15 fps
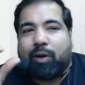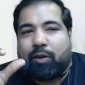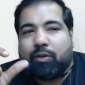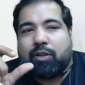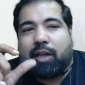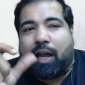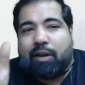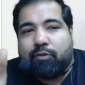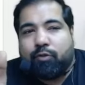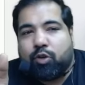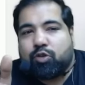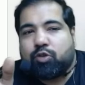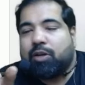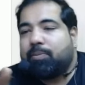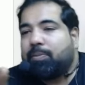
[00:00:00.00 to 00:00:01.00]
of the
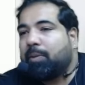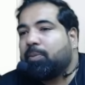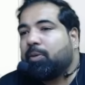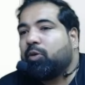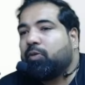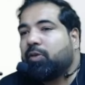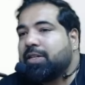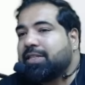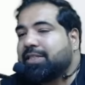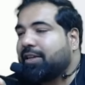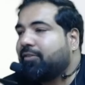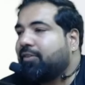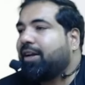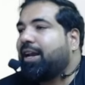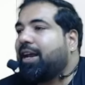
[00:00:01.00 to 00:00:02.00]
unfortunate people who earn
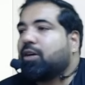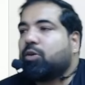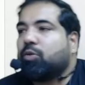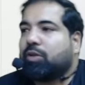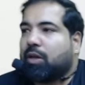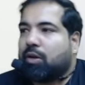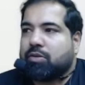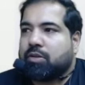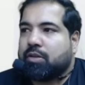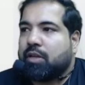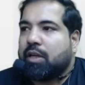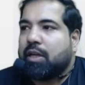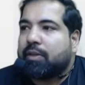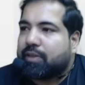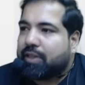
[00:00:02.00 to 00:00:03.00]
7 lakh 2,000,
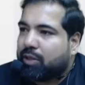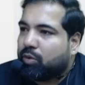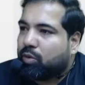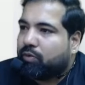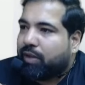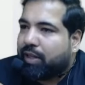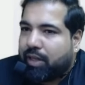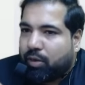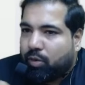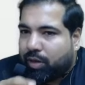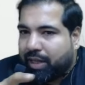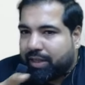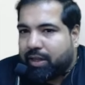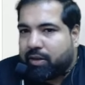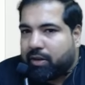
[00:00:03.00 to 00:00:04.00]
then don't worry, look
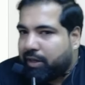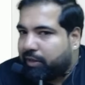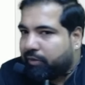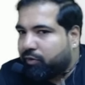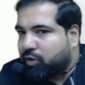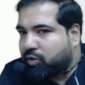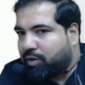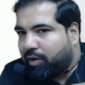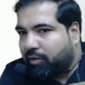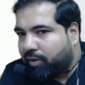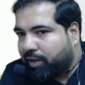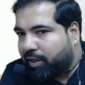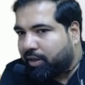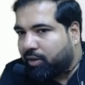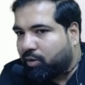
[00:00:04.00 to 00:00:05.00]
at the relief which you have
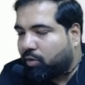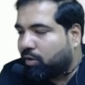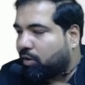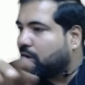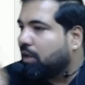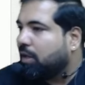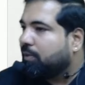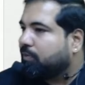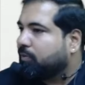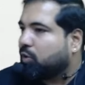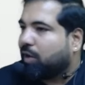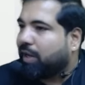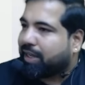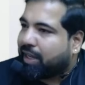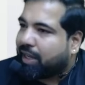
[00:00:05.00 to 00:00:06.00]
written a note on. So
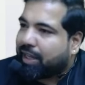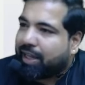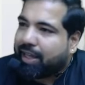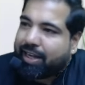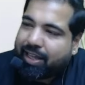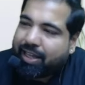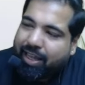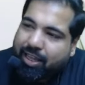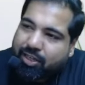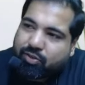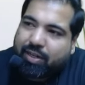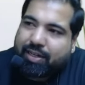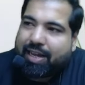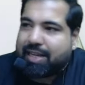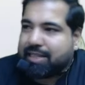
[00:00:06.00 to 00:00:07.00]
again,
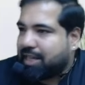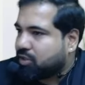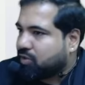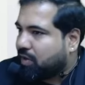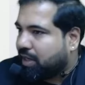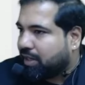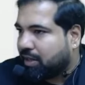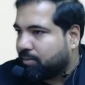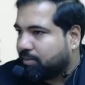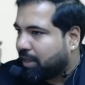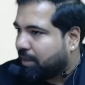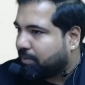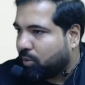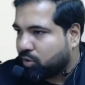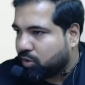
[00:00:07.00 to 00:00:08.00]
extra tax, extra income,
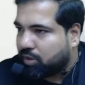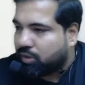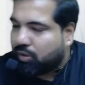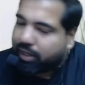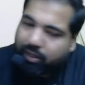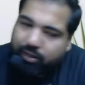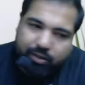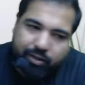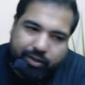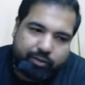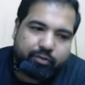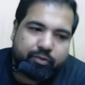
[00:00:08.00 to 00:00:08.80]
that portion you'll get a relief.